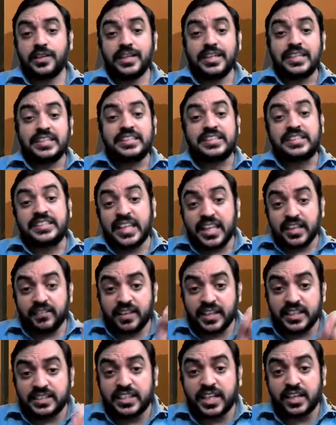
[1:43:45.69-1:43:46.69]
C
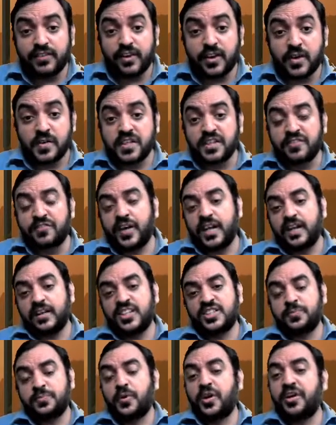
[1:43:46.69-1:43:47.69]
will survive another 5
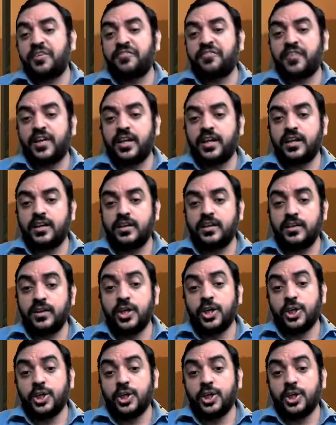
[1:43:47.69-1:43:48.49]
years is 0.5.